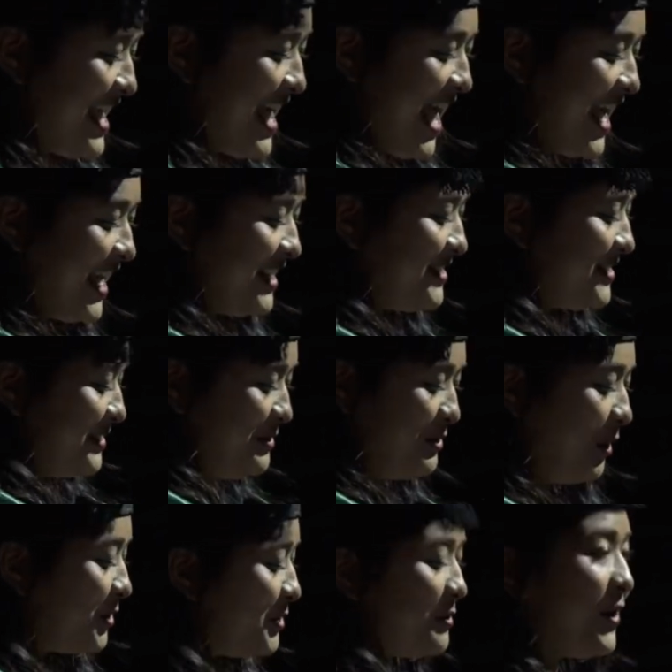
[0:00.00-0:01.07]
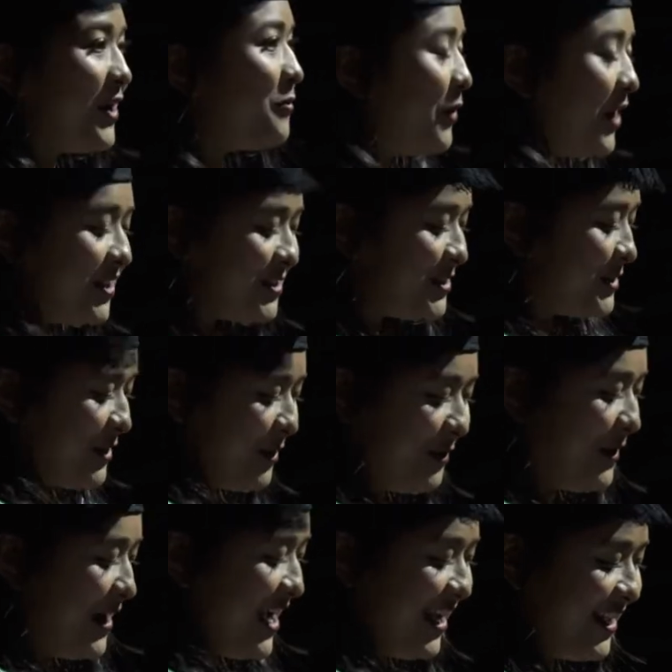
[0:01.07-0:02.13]
and not knowing where to go
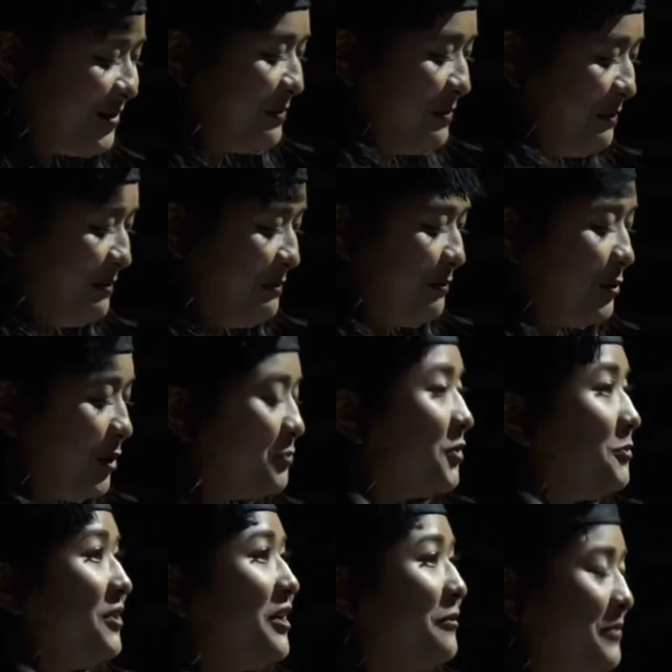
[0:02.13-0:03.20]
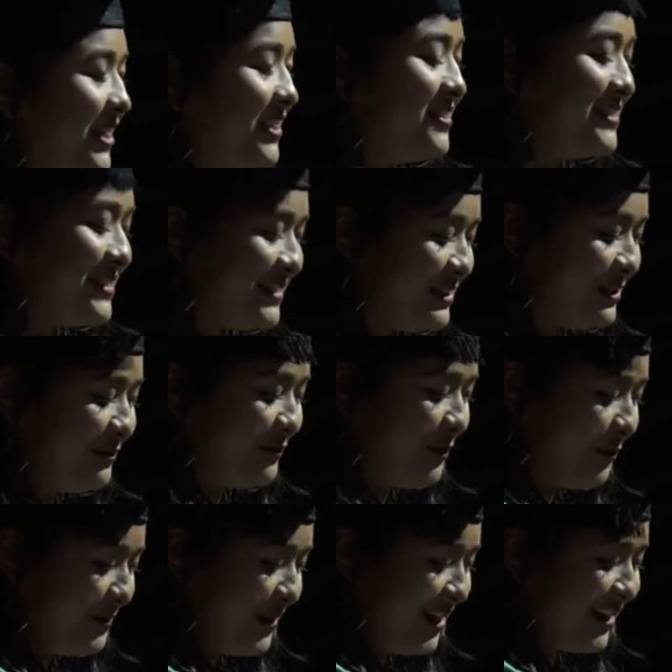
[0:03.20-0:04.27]
and what would be a better decision for
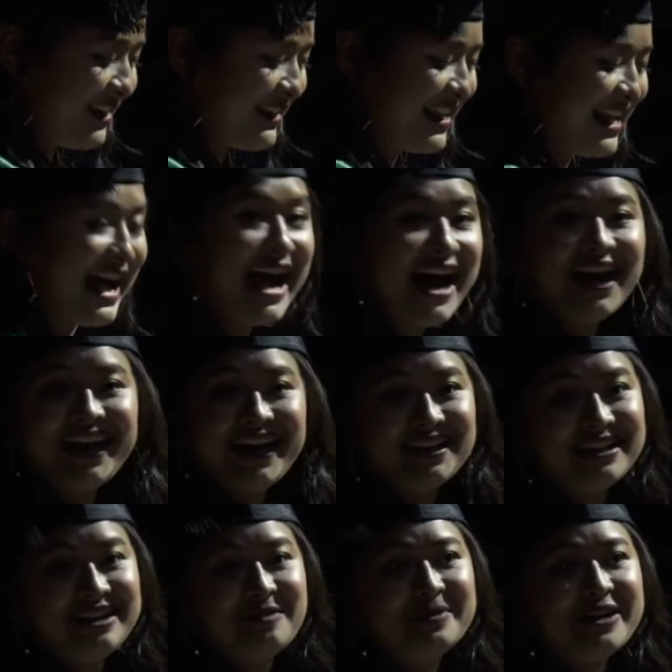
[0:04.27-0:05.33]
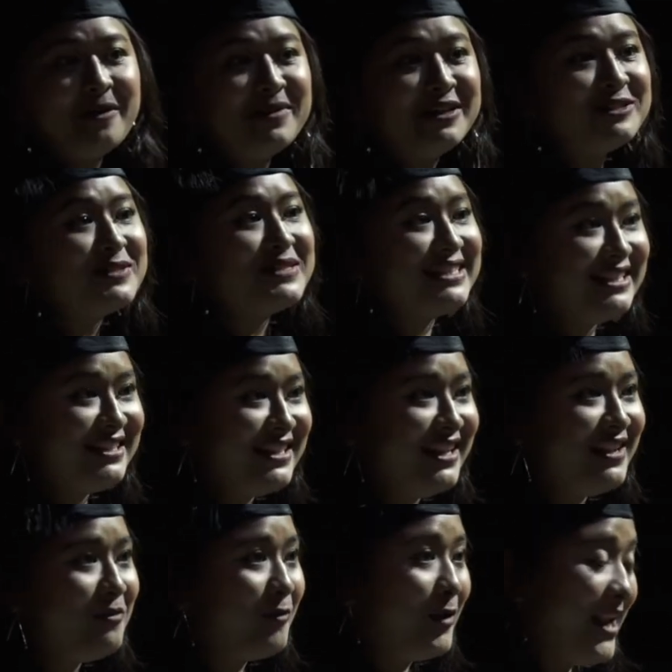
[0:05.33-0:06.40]
me, I coming to
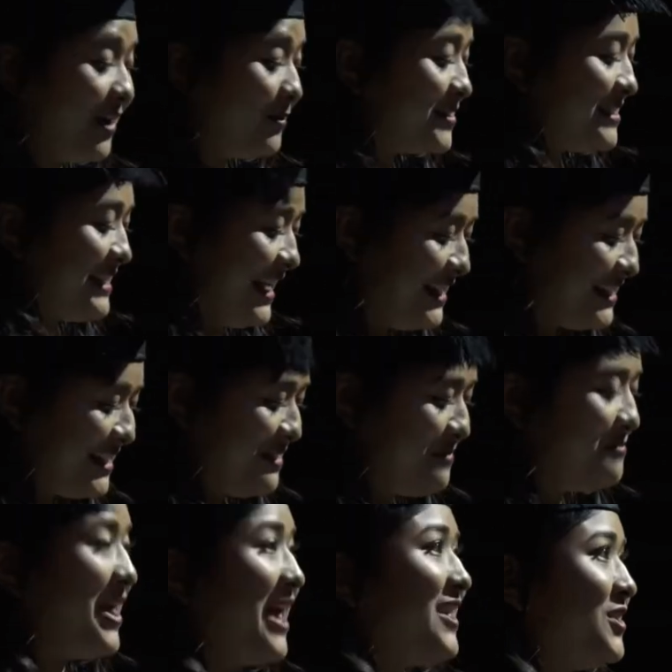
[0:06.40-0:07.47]
Sydney when I was 18 back